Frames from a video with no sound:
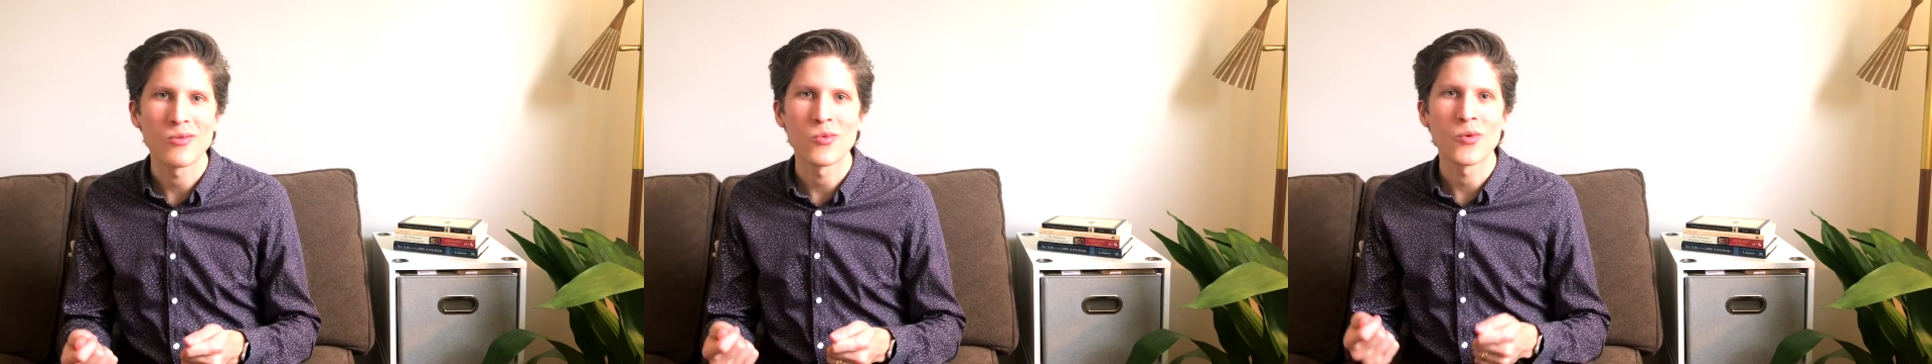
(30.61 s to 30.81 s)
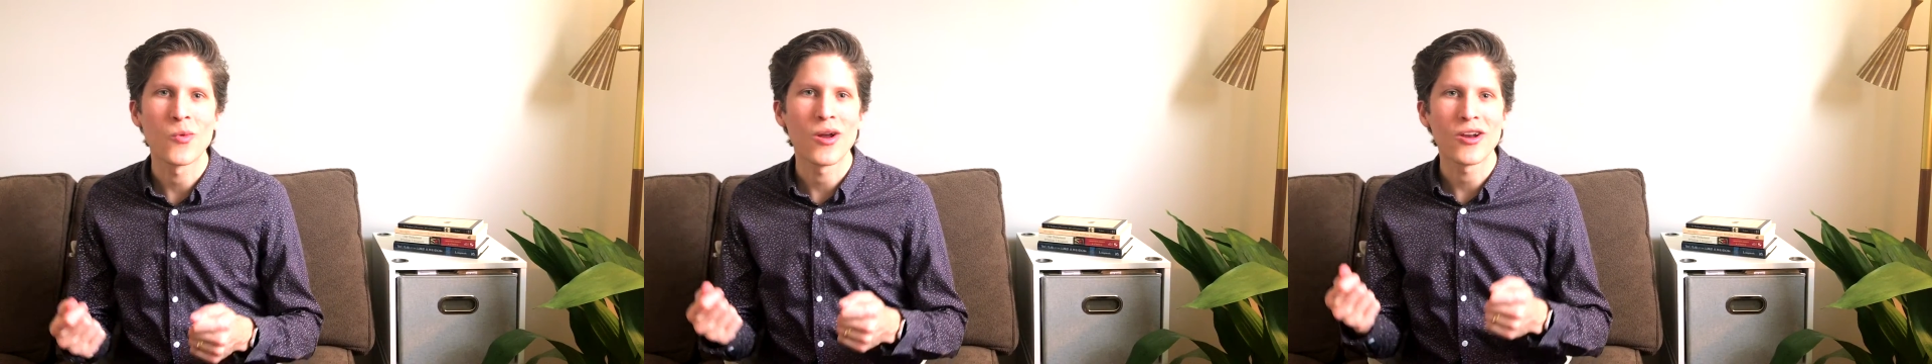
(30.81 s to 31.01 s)
We
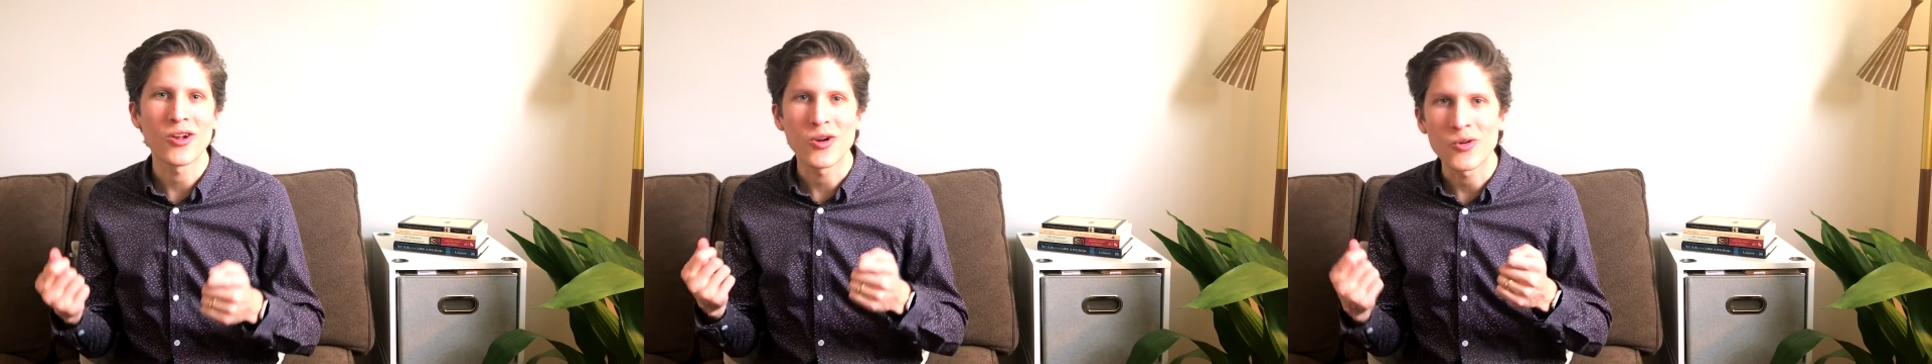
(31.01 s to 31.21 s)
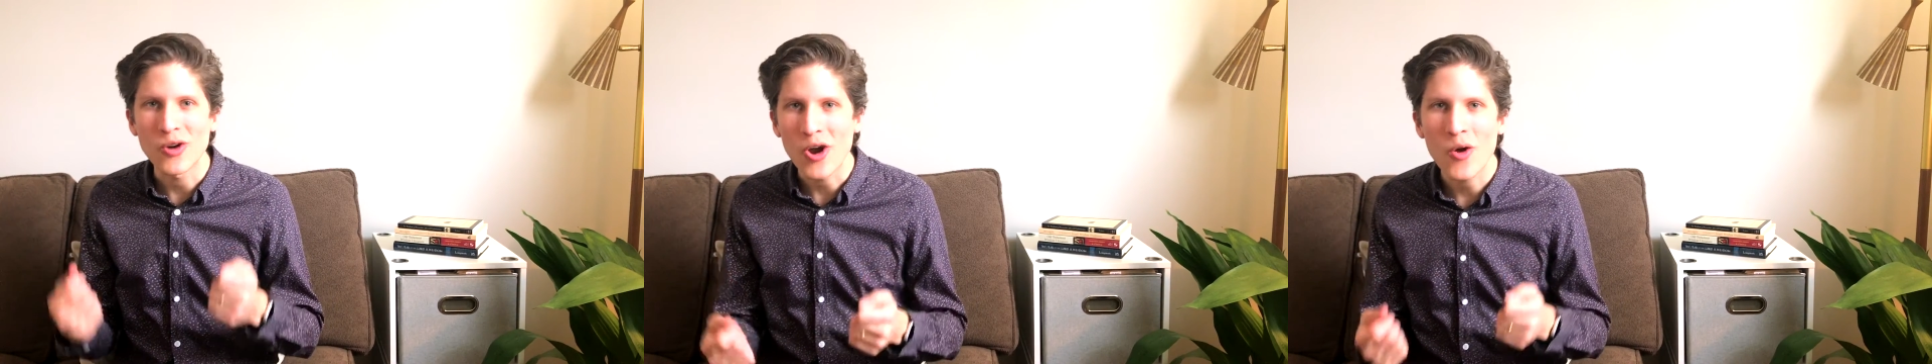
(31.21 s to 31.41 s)
want to
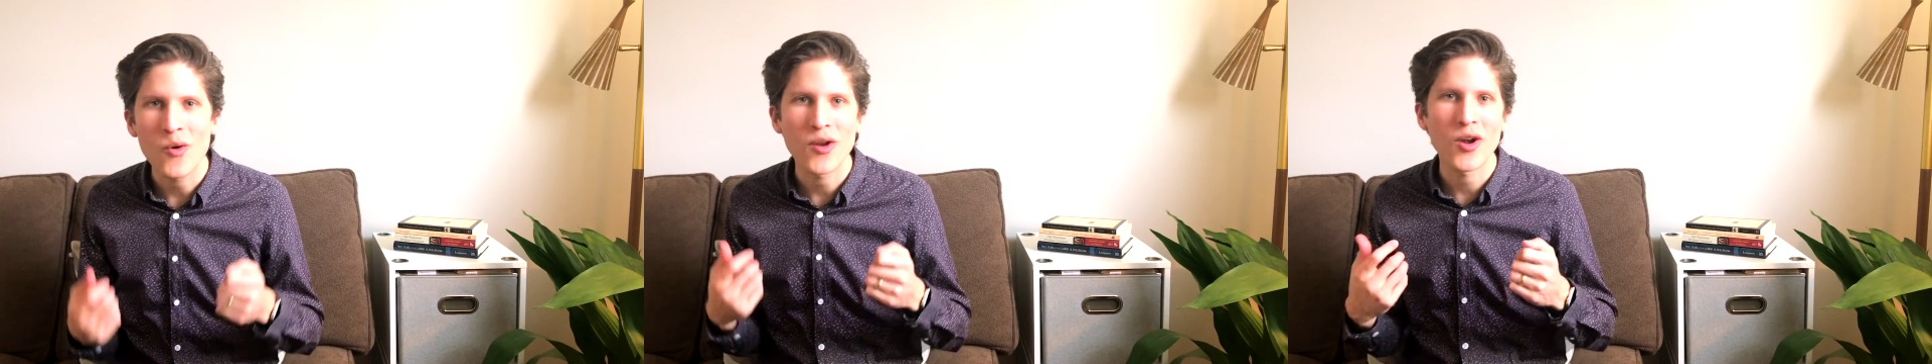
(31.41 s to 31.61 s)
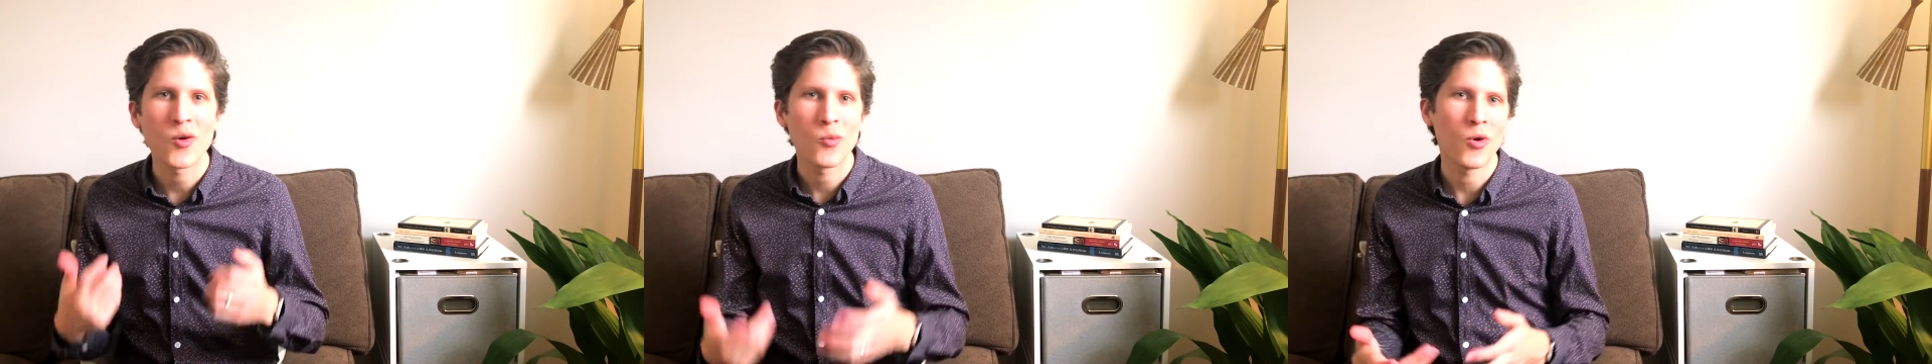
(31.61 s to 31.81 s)
grow in
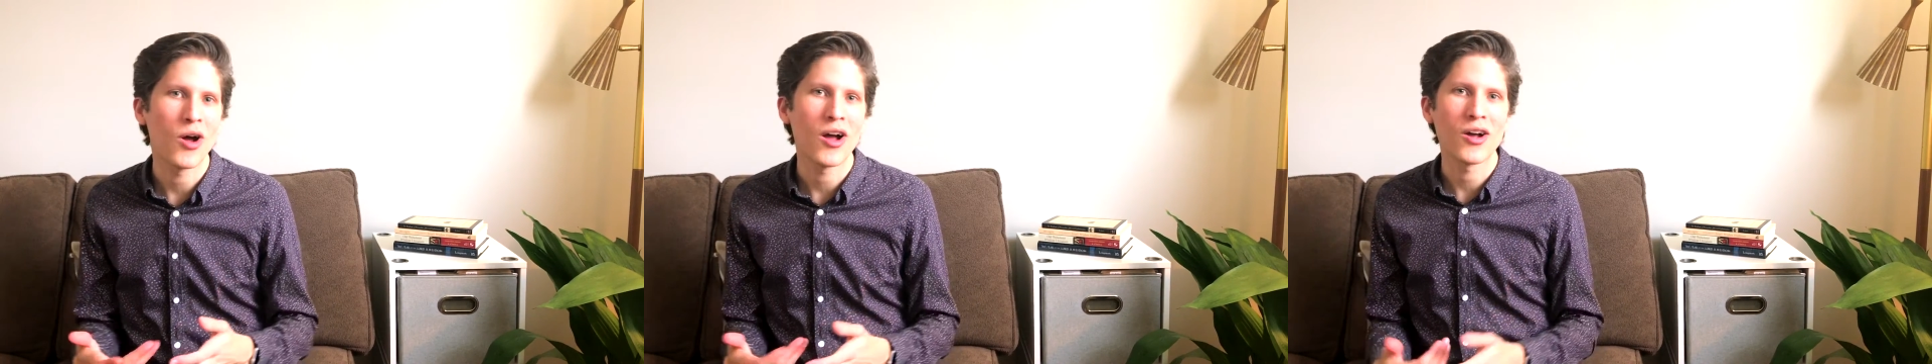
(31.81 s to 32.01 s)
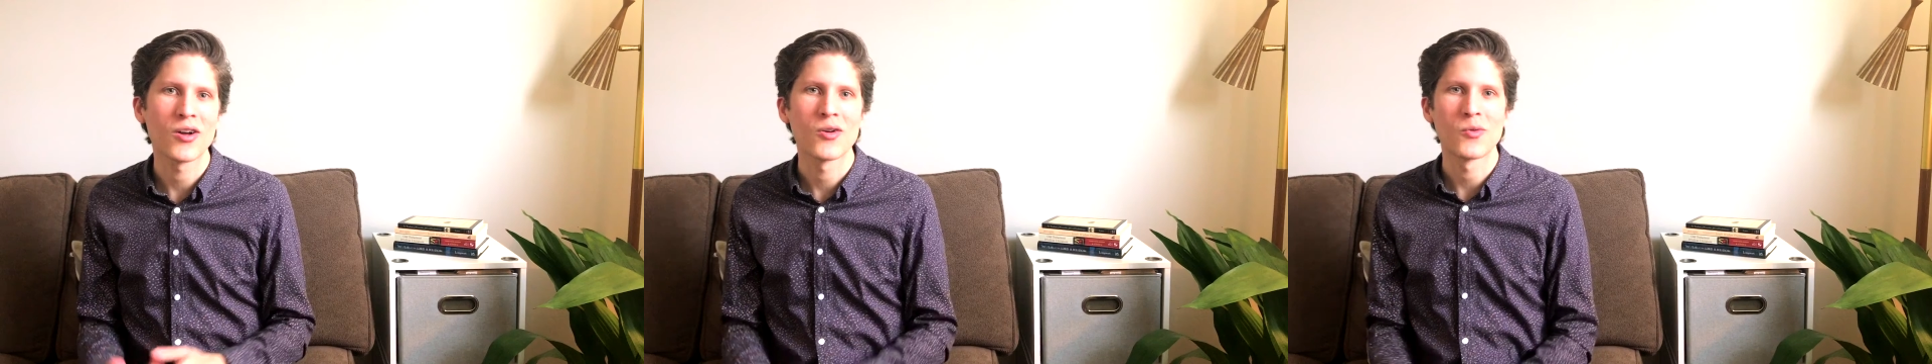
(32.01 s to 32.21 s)
our walk